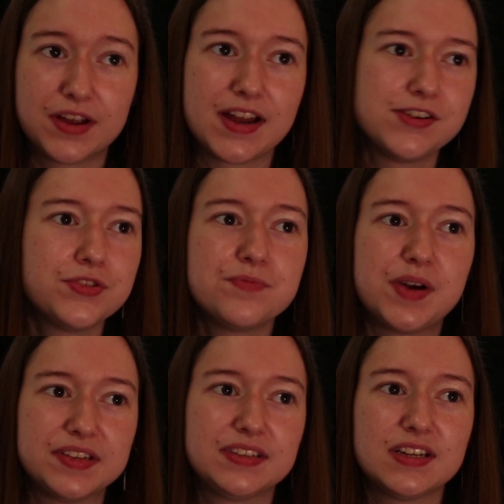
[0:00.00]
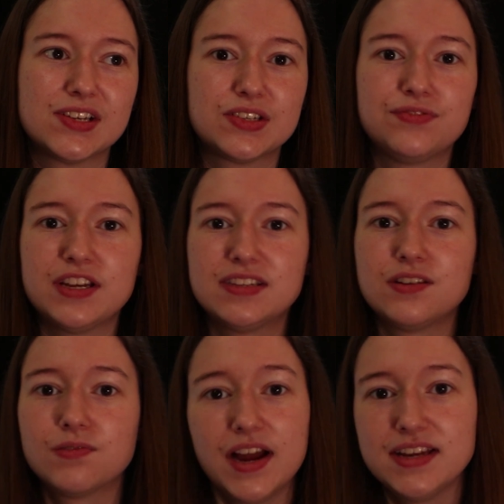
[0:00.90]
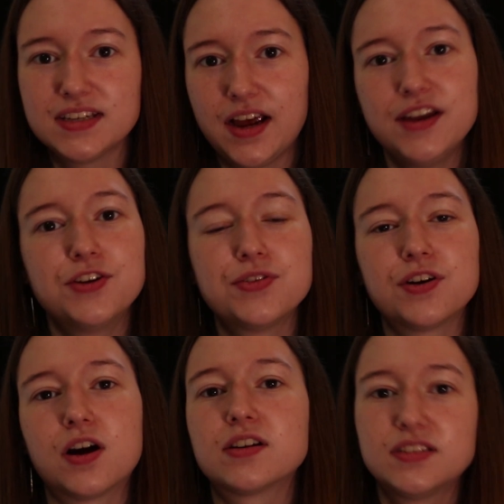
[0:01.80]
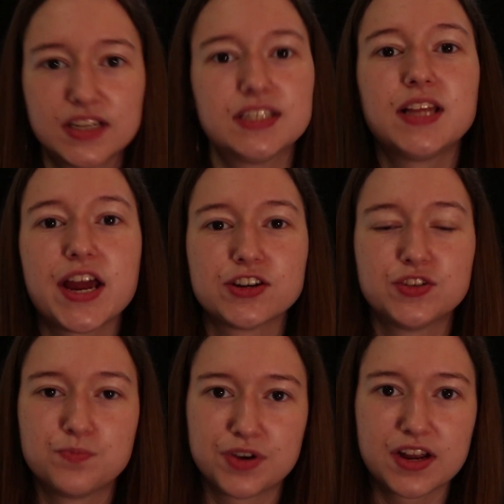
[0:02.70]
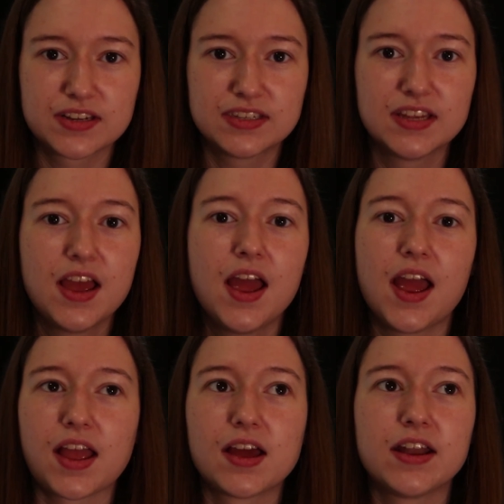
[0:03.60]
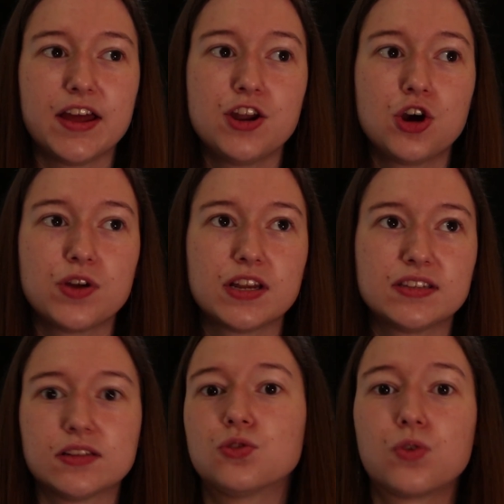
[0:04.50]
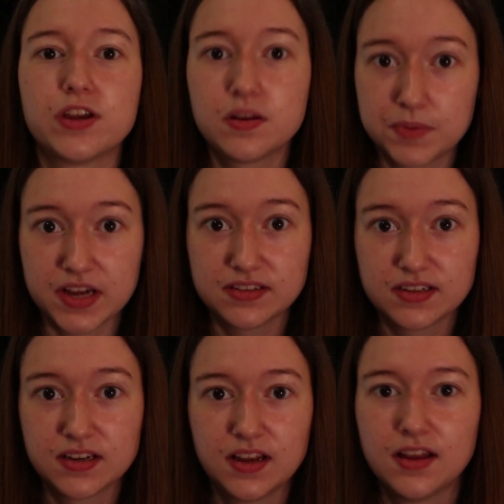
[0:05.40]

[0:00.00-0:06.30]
okay, I know the bust is facing right, I know there are 6 layers of bricks, and I know it is a laureate bust.